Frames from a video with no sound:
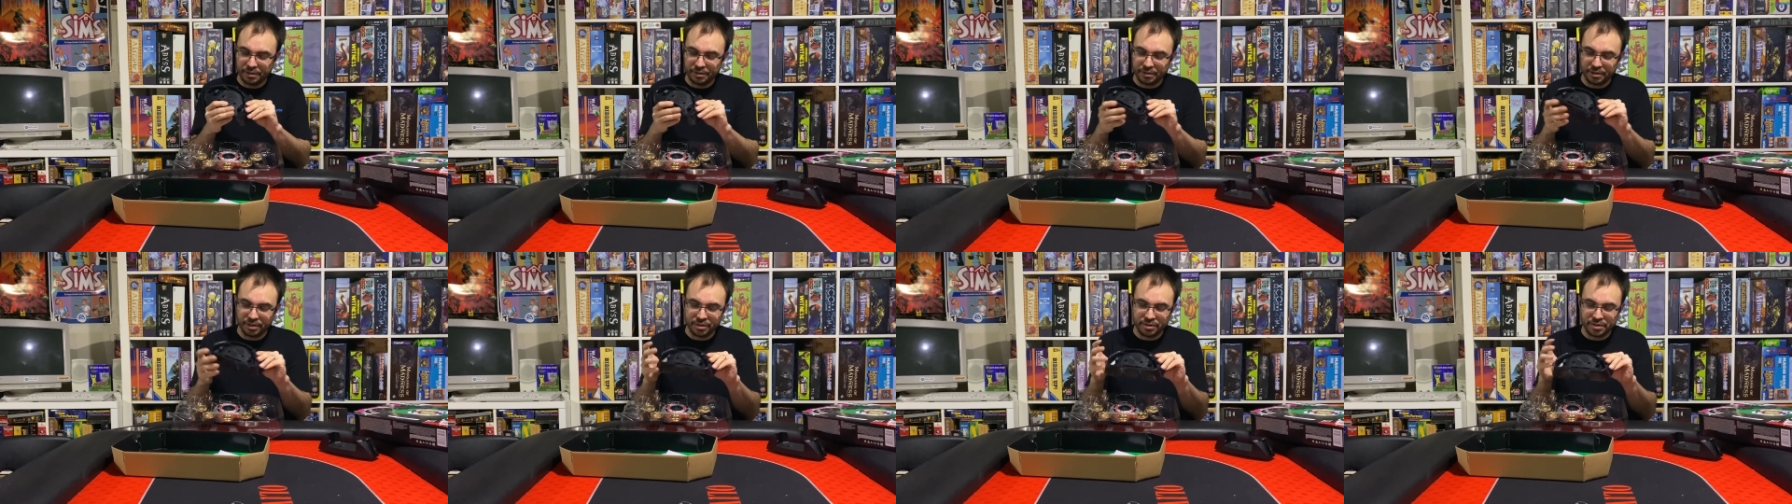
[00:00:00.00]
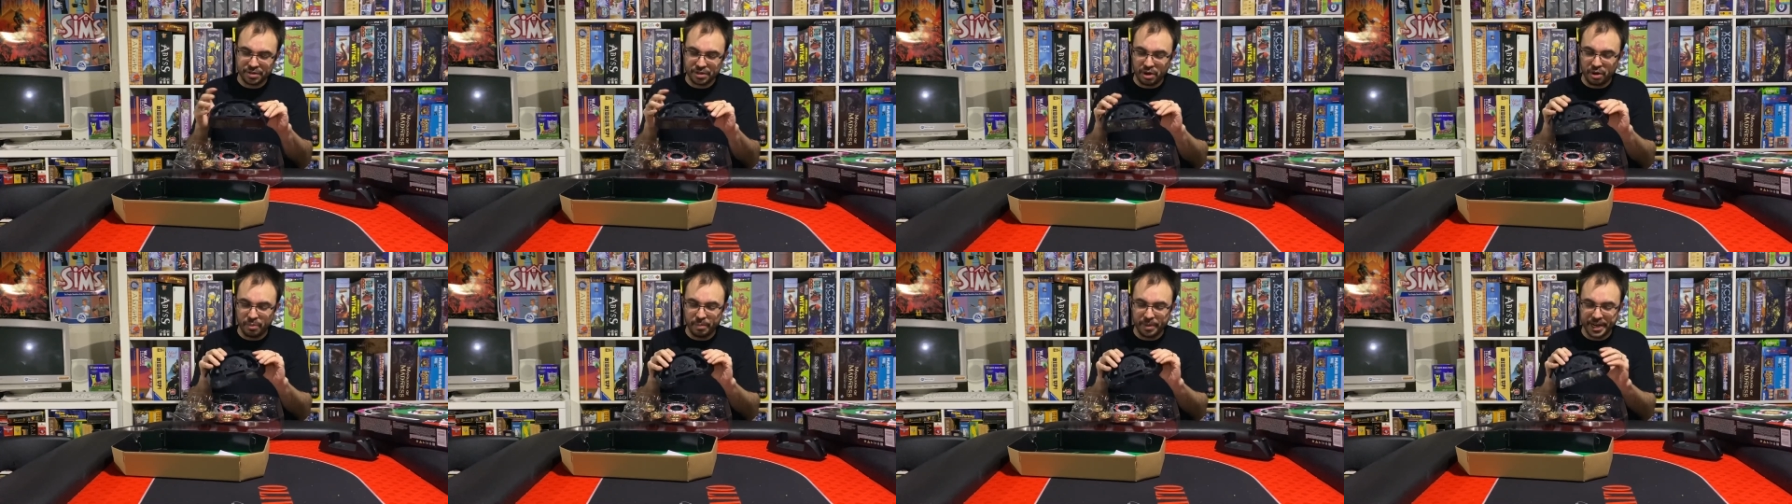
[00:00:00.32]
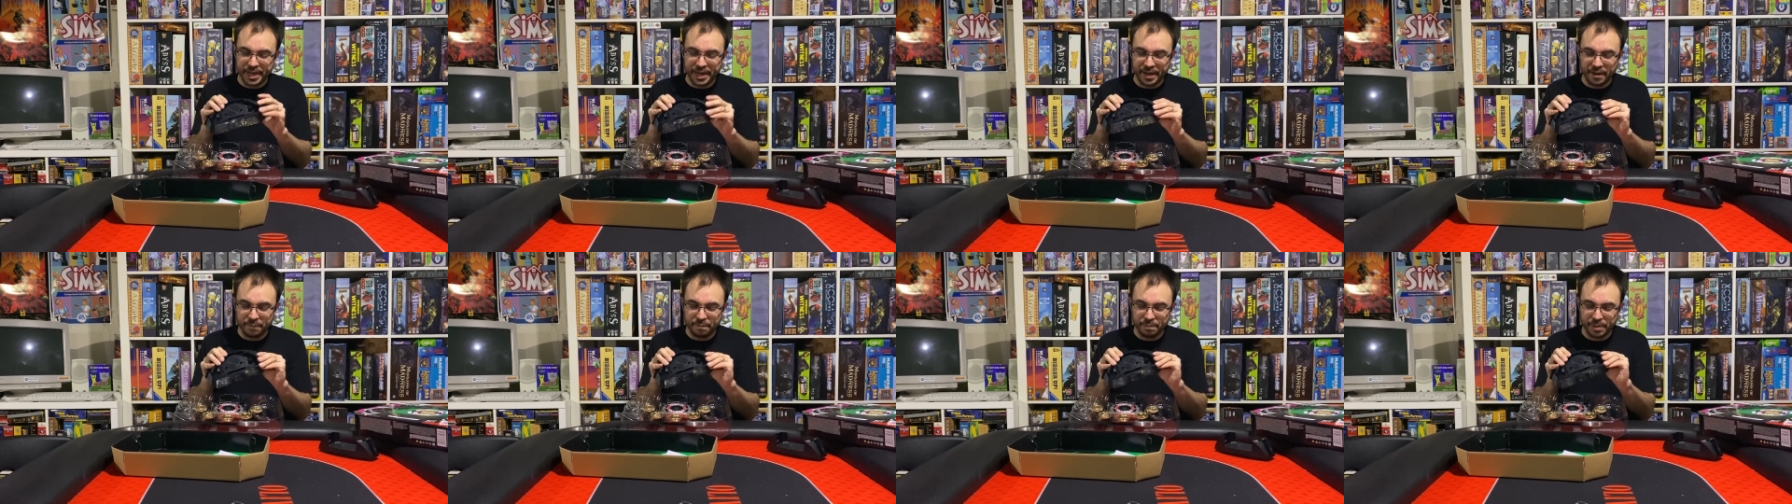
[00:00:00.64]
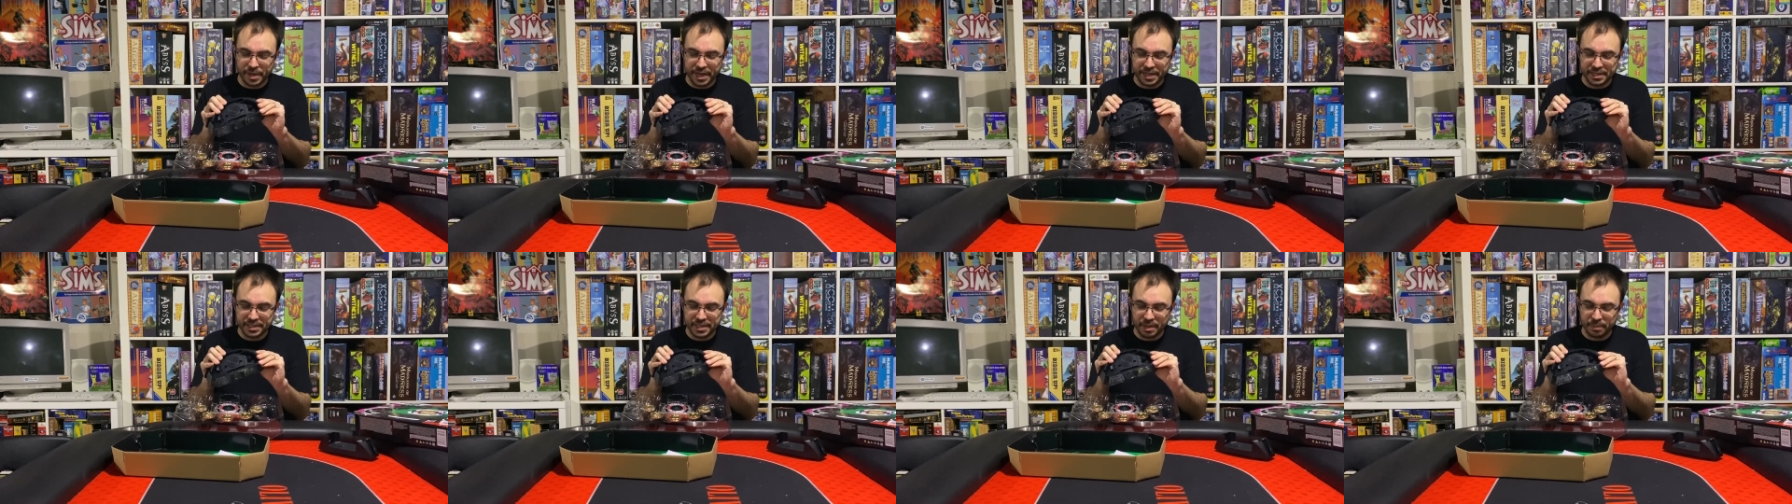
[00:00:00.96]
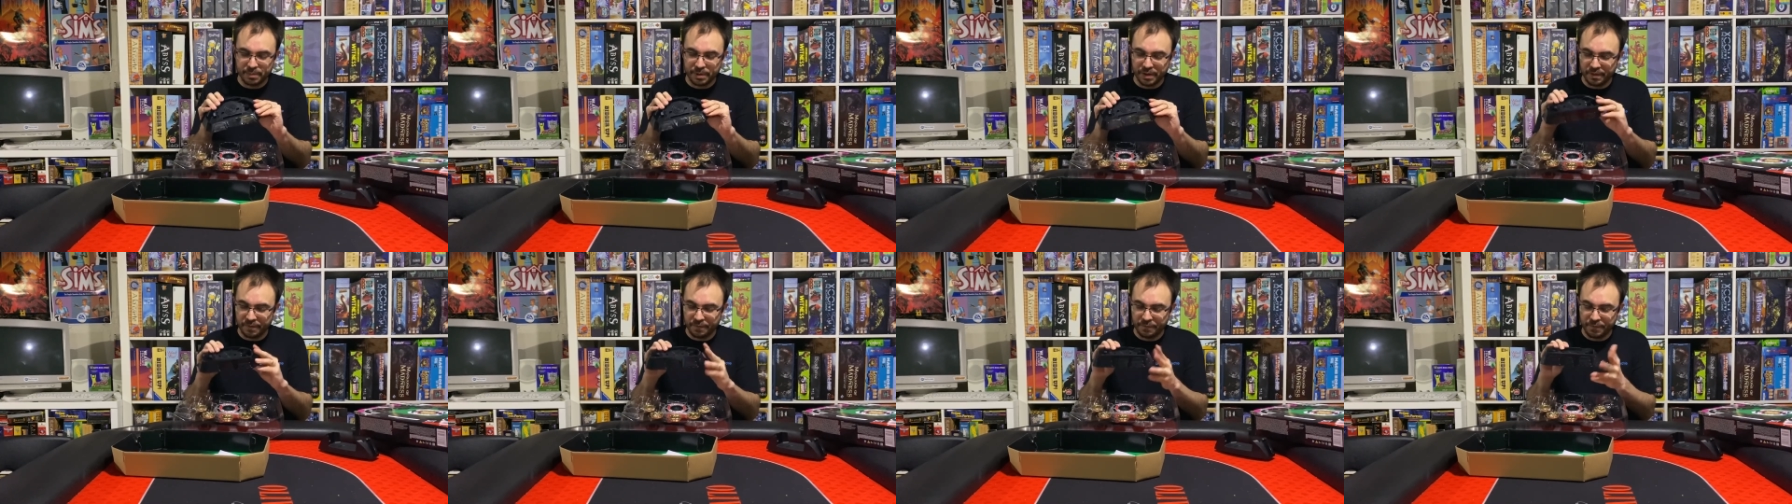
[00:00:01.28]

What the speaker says: This is all made out of plastic, but it